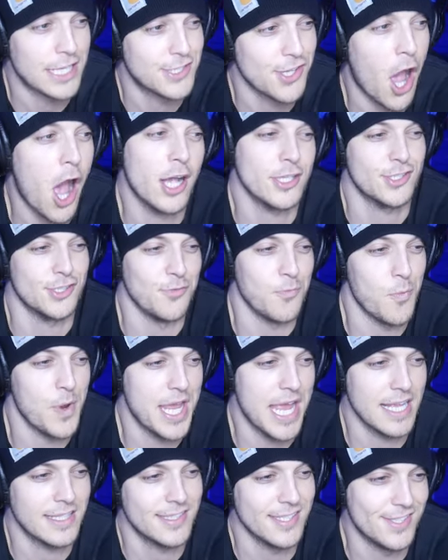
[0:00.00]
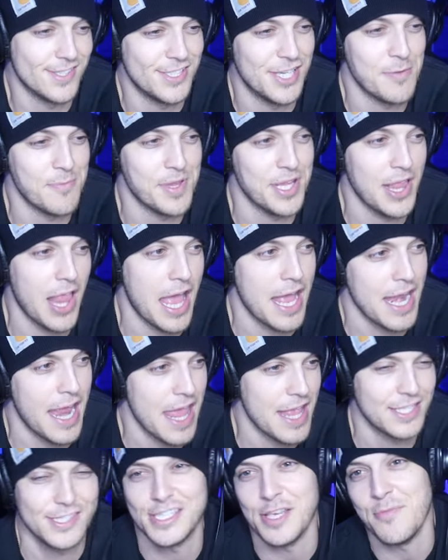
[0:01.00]
It's awesome. We get to simulate
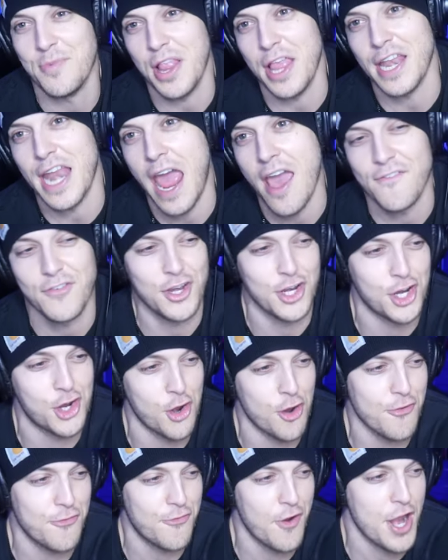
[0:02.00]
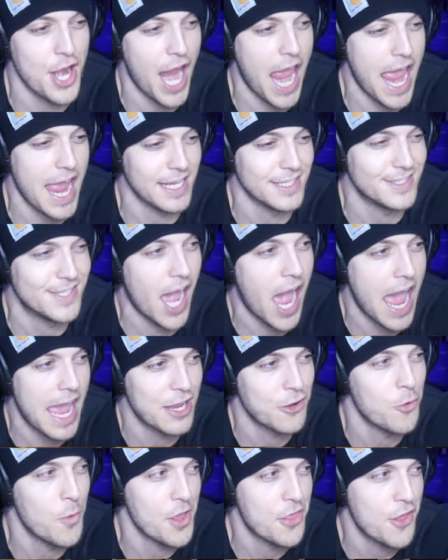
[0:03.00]
simulate having a girlfriend and
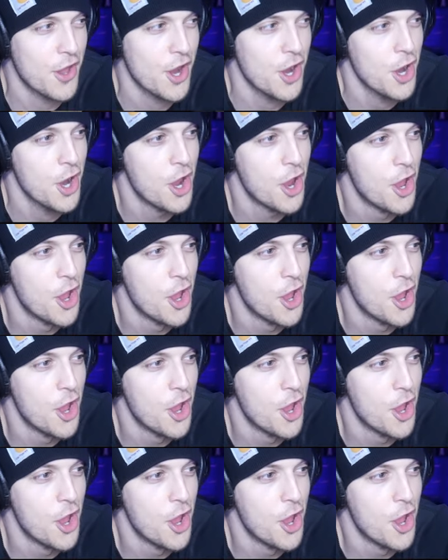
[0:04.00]
dying with her.